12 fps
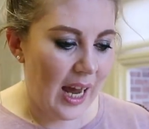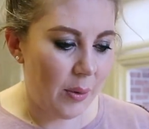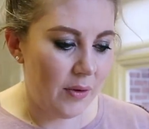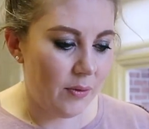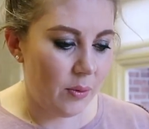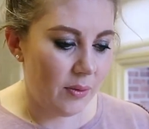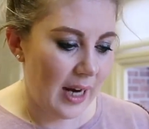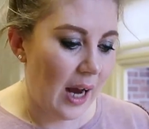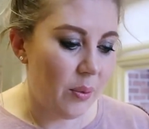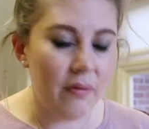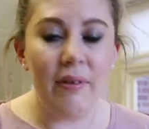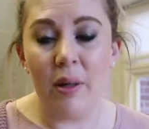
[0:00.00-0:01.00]
Now
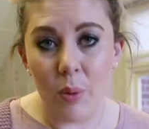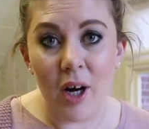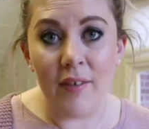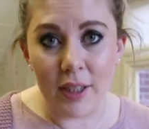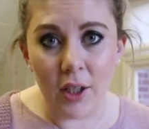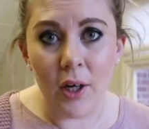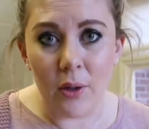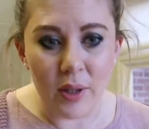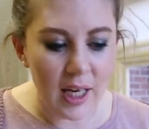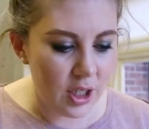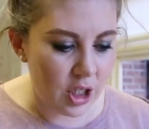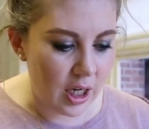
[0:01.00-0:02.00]
we're rewiring the whole
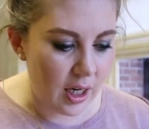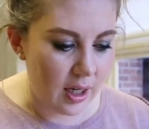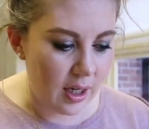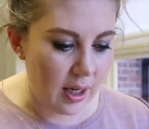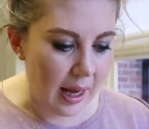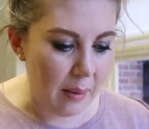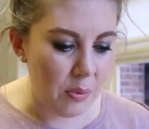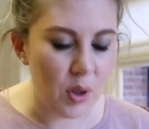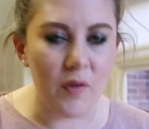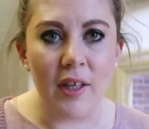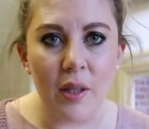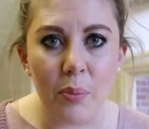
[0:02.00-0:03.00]
kitchen and
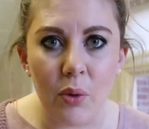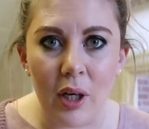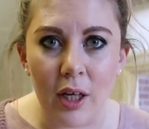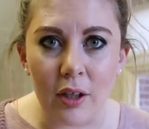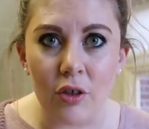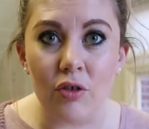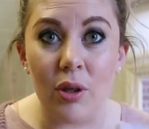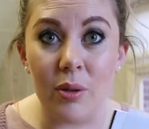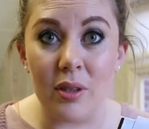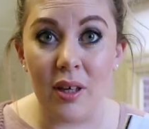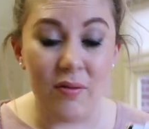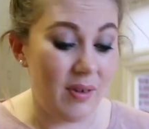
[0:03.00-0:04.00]
moving the boiler
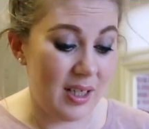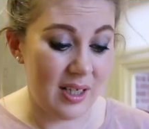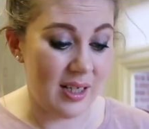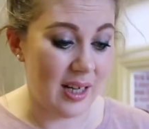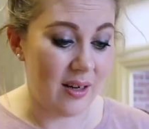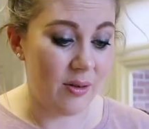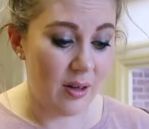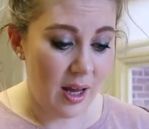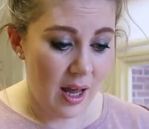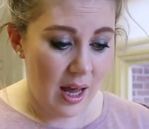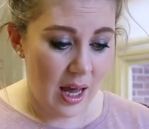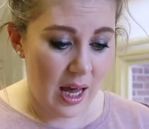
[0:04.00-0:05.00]
controls, I've written it down,
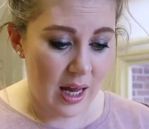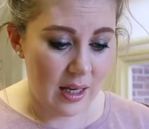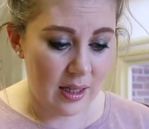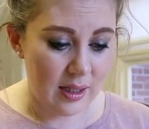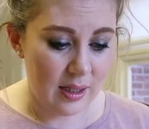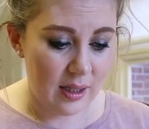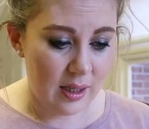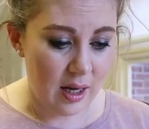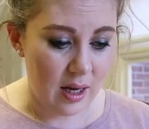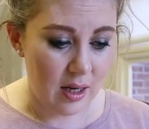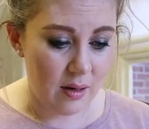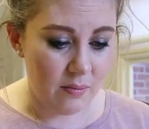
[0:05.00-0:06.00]

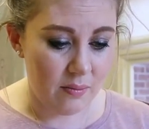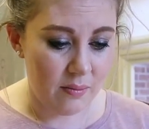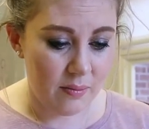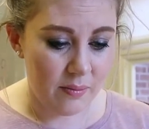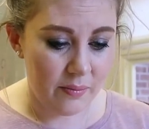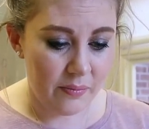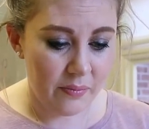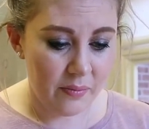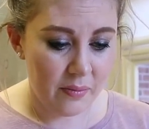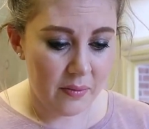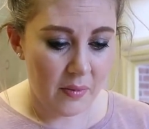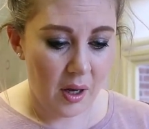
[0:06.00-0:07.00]
and
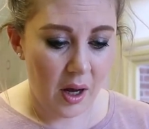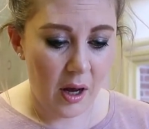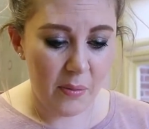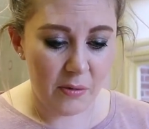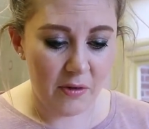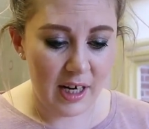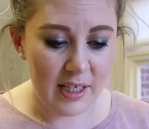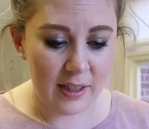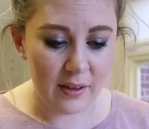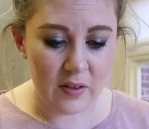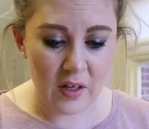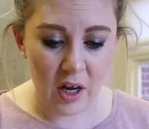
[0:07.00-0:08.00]

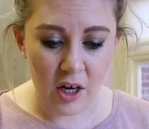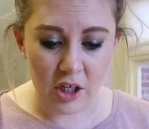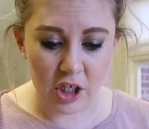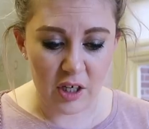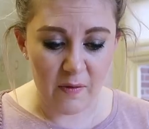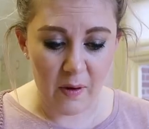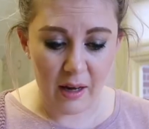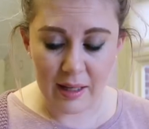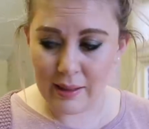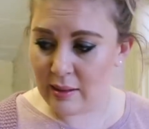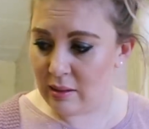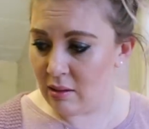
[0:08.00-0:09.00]
upgrading the surge
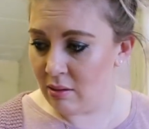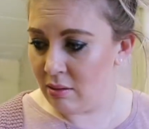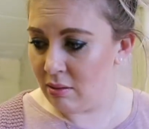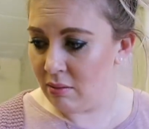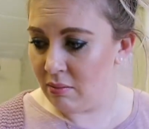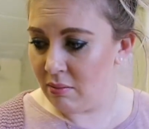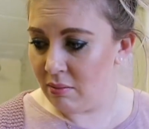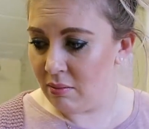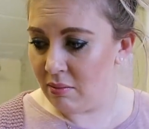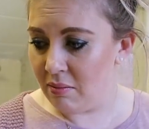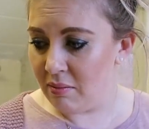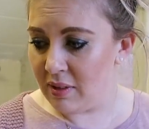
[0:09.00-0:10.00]
device.
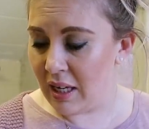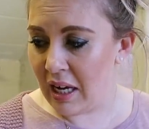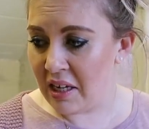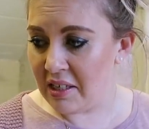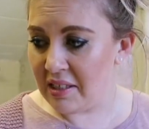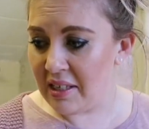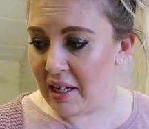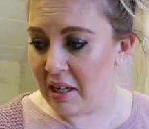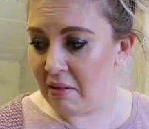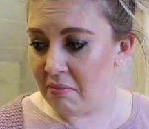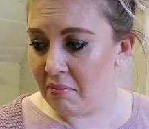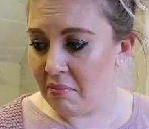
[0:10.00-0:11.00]
Is that how you'd
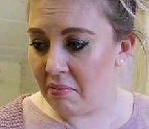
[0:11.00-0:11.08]
say it?